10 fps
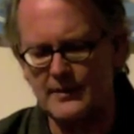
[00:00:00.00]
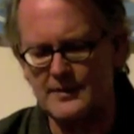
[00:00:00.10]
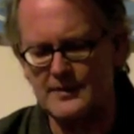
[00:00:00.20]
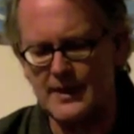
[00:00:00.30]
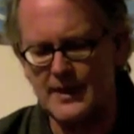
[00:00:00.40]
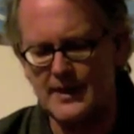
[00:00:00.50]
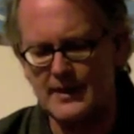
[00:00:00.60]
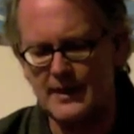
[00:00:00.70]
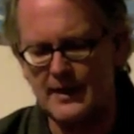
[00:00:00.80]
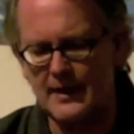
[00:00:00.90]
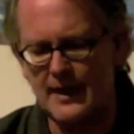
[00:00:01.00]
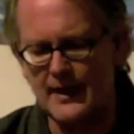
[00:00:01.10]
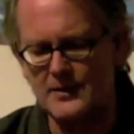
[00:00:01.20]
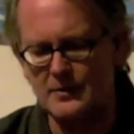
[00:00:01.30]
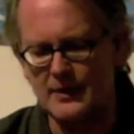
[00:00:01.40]
understand and
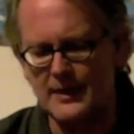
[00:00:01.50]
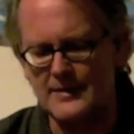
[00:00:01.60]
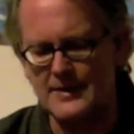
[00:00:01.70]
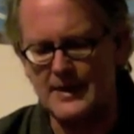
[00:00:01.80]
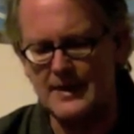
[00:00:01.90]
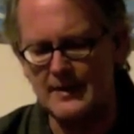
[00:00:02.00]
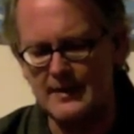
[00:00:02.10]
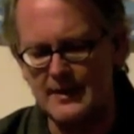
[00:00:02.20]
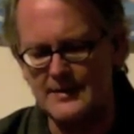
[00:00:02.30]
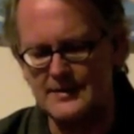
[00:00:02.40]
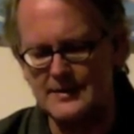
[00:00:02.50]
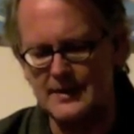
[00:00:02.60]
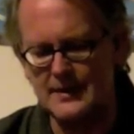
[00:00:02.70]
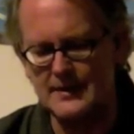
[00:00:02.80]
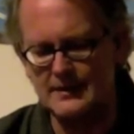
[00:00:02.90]
actualize this
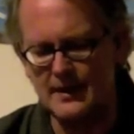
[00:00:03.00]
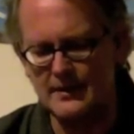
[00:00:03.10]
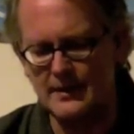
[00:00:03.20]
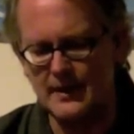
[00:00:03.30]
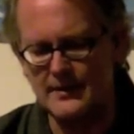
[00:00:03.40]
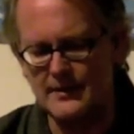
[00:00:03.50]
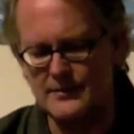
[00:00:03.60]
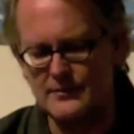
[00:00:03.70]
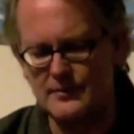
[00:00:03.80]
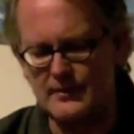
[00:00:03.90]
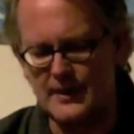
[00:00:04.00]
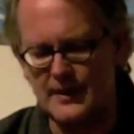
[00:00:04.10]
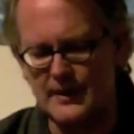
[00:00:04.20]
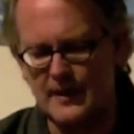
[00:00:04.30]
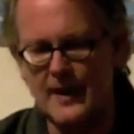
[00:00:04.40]
Tathagata's true
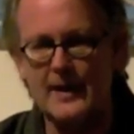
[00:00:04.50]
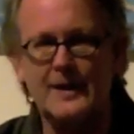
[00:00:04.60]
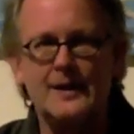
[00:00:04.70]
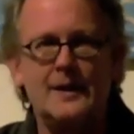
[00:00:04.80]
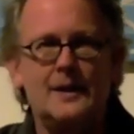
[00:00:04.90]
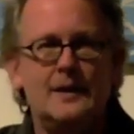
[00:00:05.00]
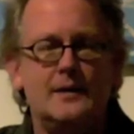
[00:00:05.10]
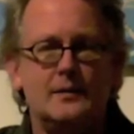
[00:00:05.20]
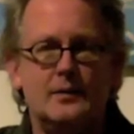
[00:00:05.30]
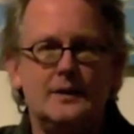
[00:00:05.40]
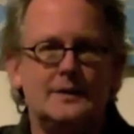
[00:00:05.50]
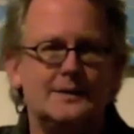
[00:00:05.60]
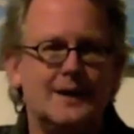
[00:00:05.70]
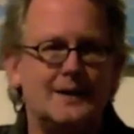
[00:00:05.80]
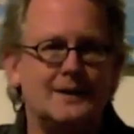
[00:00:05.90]
meaning. The
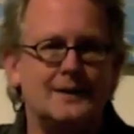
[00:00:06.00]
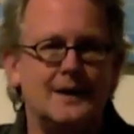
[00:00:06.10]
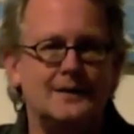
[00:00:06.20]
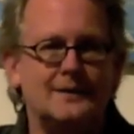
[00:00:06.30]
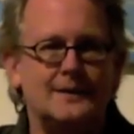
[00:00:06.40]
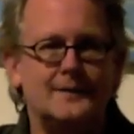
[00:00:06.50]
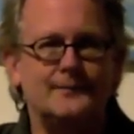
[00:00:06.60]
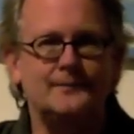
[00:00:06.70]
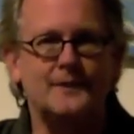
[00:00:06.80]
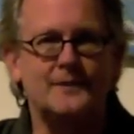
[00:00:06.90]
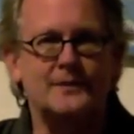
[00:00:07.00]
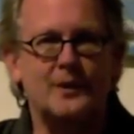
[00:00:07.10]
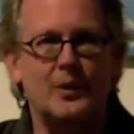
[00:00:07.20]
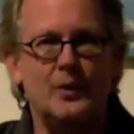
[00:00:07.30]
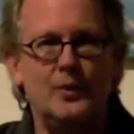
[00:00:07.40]
word Tathagata is
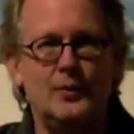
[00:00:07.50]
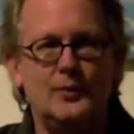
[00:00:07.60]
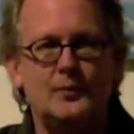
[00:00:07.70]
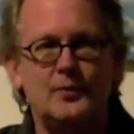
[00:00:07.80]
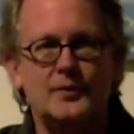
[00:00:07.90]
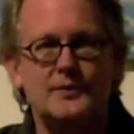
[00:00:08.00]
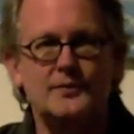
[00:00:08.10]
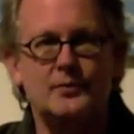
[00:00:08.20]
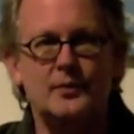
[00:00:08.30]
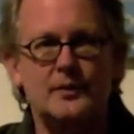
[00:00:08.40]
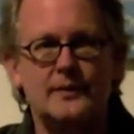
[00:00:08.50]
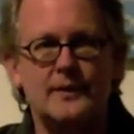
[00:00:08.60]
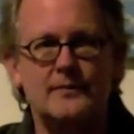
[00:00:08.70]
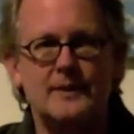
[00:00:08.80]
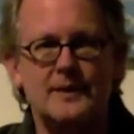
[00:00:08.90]
an old Buddhist word
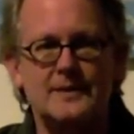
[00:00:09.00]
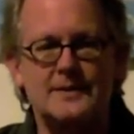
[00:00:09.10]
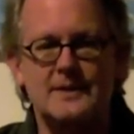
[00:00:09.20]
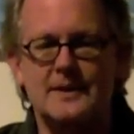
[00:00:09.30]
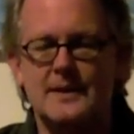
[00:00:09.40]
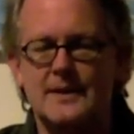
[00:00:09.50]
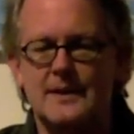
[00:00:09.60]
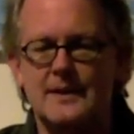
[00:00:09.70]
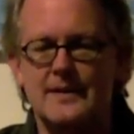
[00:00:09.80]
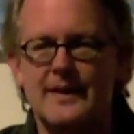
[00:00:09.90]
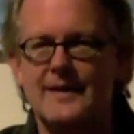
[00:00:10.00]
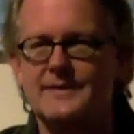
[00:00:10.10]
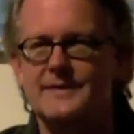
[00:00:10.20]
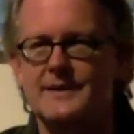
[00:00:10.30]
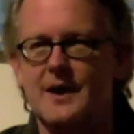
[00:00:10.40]
that means the thus
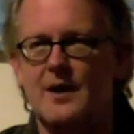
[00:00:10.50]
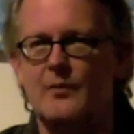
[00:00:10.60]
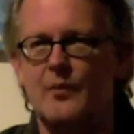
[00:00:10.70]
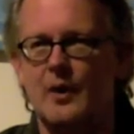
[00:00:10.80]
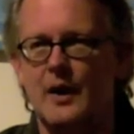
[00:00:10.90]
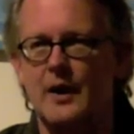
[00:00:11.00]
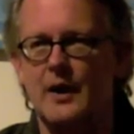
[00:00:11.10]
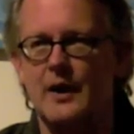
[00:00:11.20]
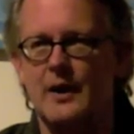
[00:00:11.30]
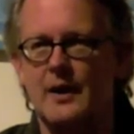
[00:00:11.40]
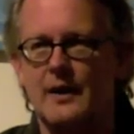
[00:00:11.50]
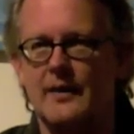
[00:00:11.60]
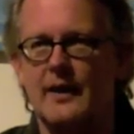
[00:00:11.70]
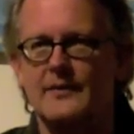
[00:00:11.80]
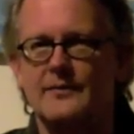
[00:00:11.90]
come one,
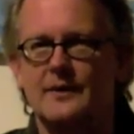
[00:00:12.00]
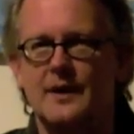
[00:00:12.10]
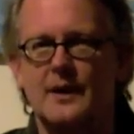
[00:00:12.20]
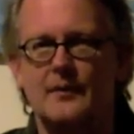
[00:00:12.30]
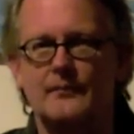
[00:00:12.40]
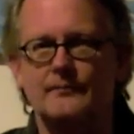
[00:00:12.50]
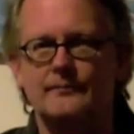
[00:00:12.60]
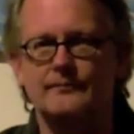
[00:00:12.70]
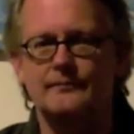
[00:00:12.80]
thus come.